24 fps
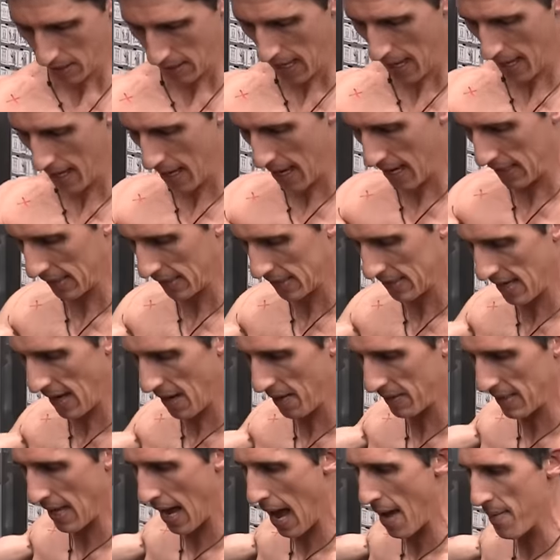Okay, and at the
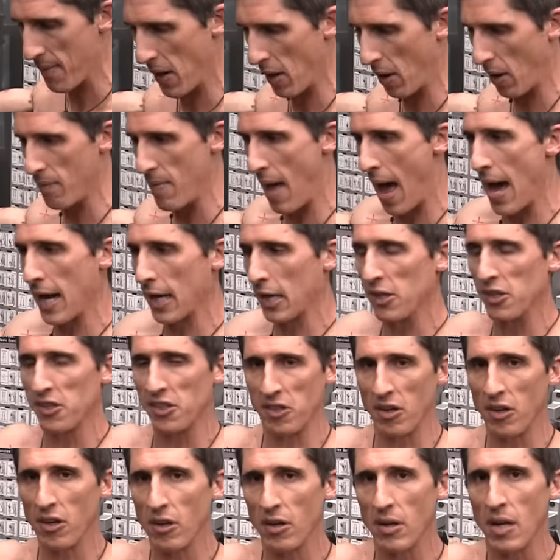same time here, I'm not
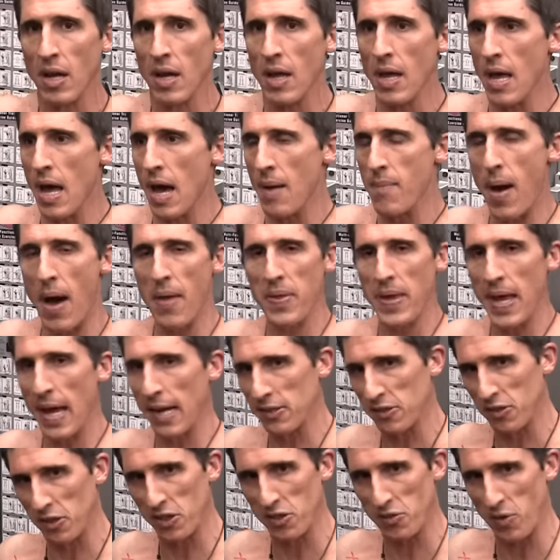concerned about the
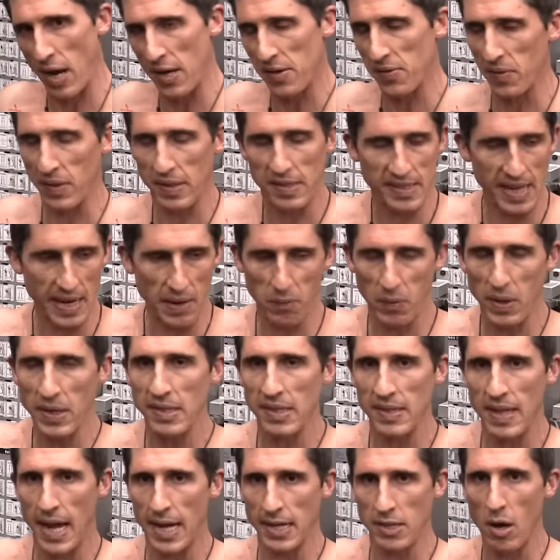extra stretch for the same
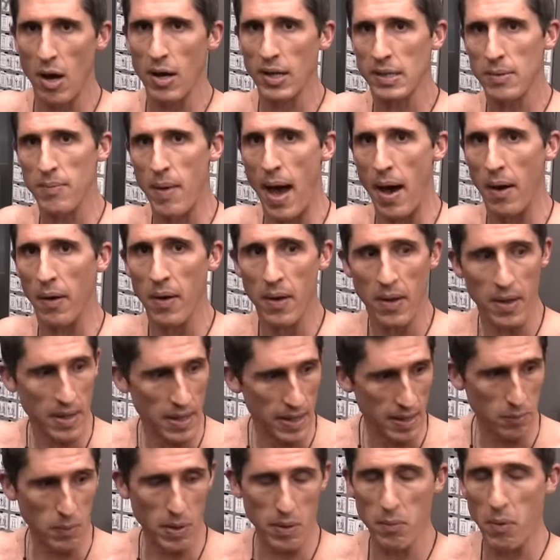reason that I talked
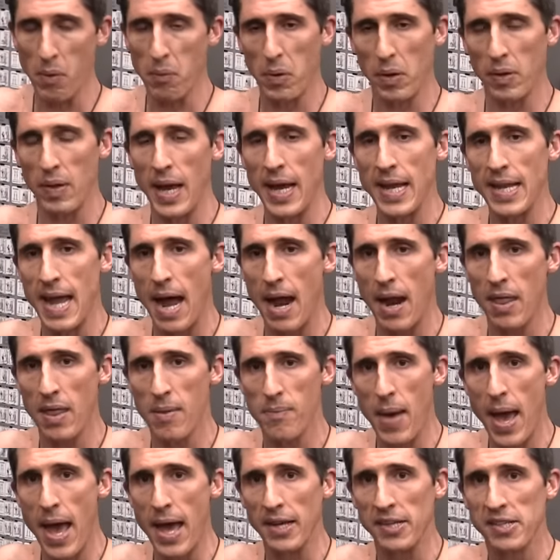about when, when we're laying down on the
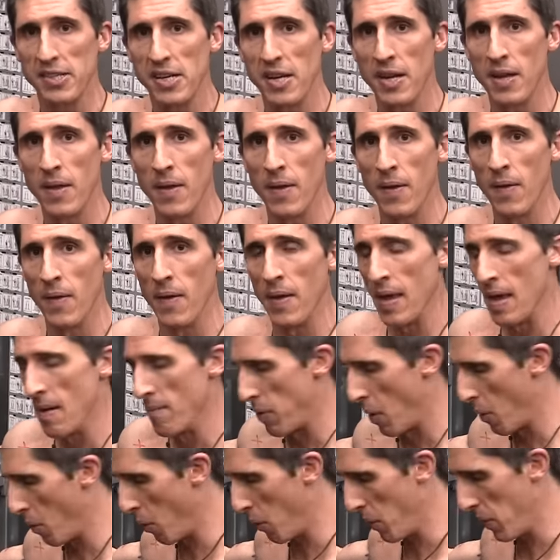bench.
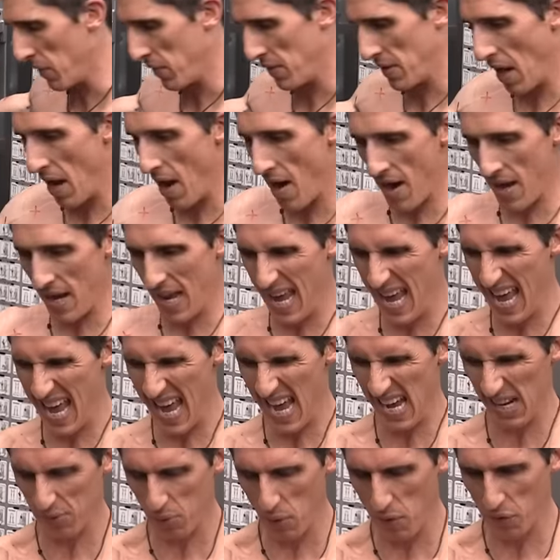But what we've done
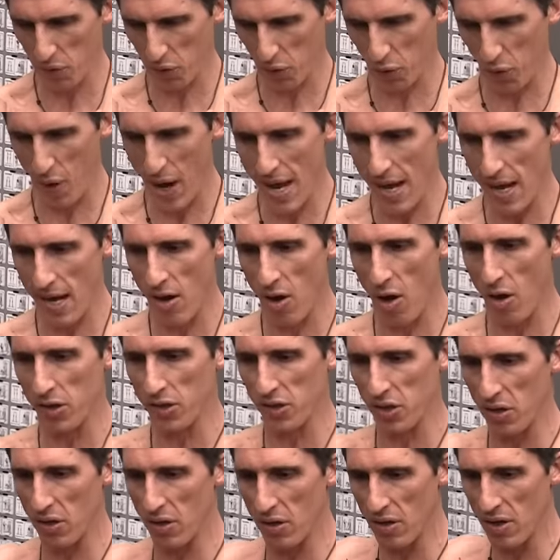is we've created an
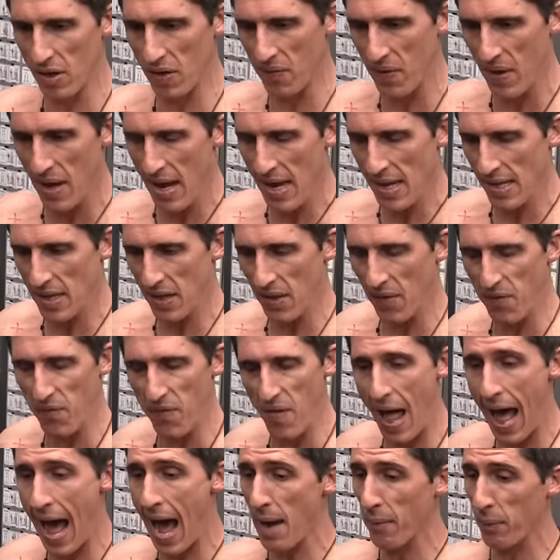alternative to the
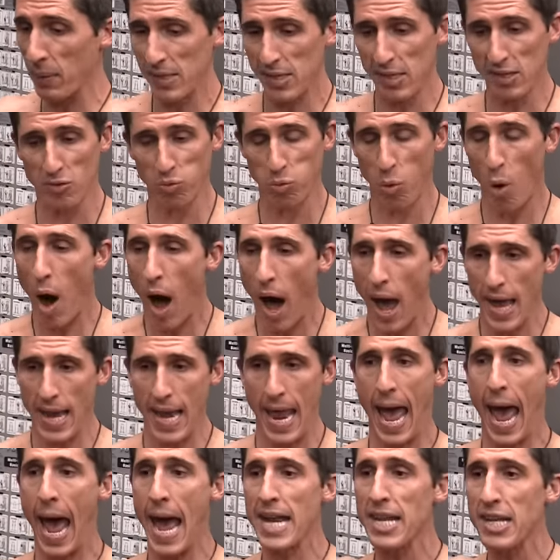fly, which is what? An
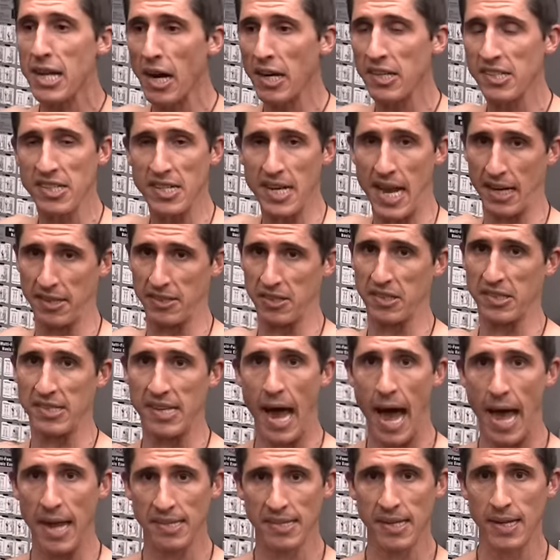adduction
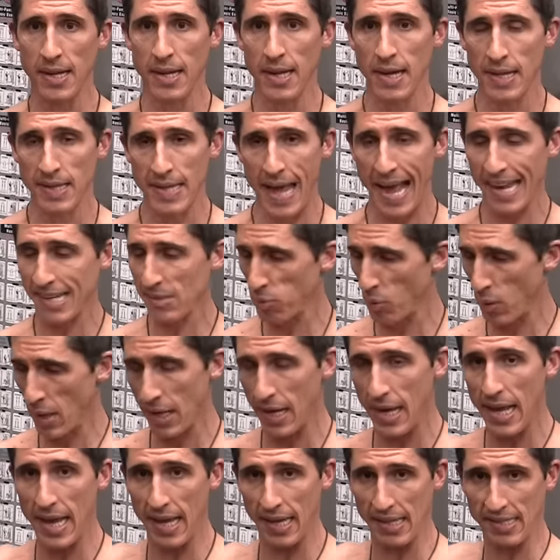exercise. That's what
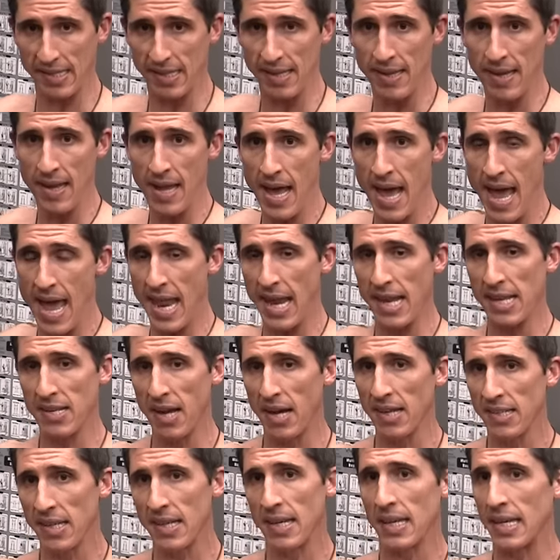it is and it
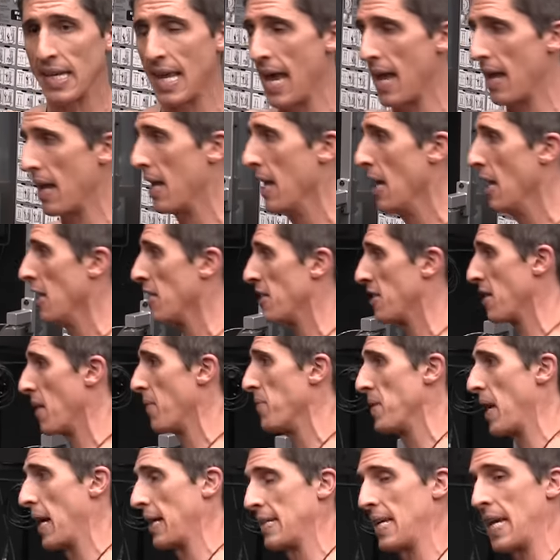doesn't get
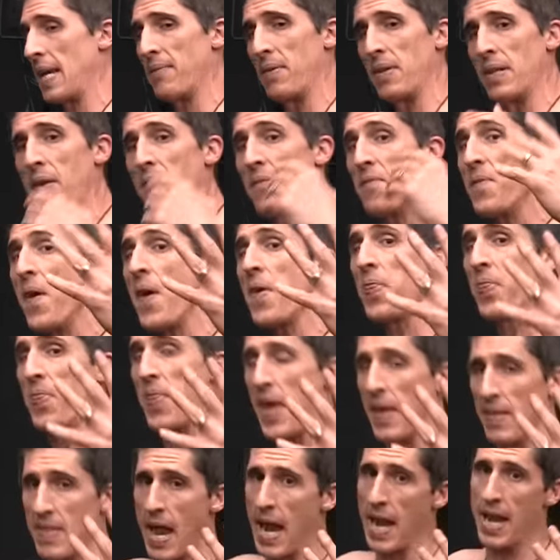subject to even the fifth
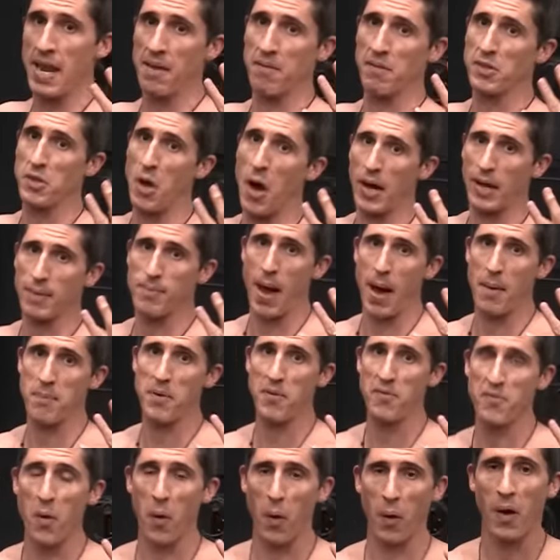thing that I didn't even talk about
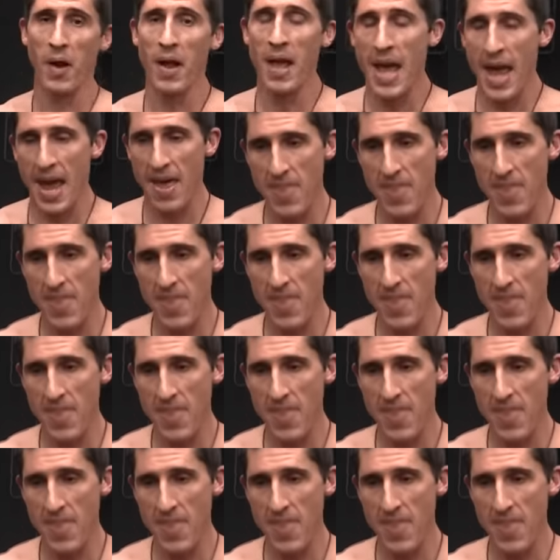before.